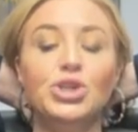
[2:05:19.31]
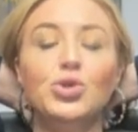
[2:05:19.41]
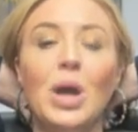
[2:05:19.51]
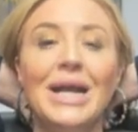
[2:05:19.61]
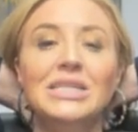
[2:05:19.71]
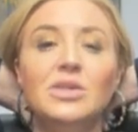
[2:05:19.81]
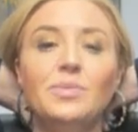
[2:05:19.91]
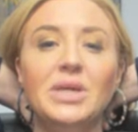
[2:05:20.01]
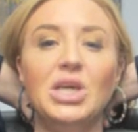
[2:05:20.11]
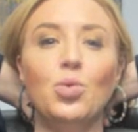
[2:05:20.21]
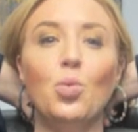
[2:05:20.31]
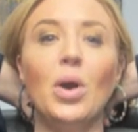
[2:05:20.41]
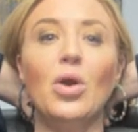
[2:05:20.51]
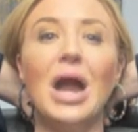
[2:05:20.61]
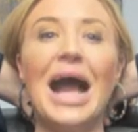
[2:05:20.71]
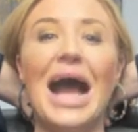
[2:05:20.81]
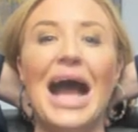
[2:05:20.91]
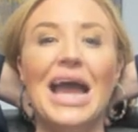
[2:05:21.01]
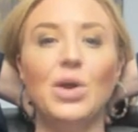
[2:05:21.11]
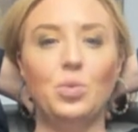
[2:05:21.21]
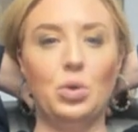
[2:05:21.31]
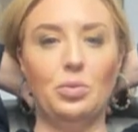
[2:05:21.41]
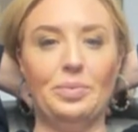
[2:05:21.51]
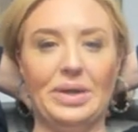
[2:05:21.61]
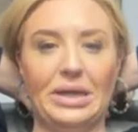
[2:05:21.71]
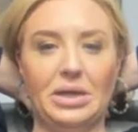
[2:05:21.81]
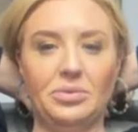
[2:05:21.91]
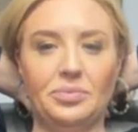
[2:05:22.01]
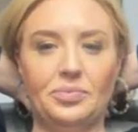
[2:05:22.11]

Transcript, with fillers: try to be where I will be?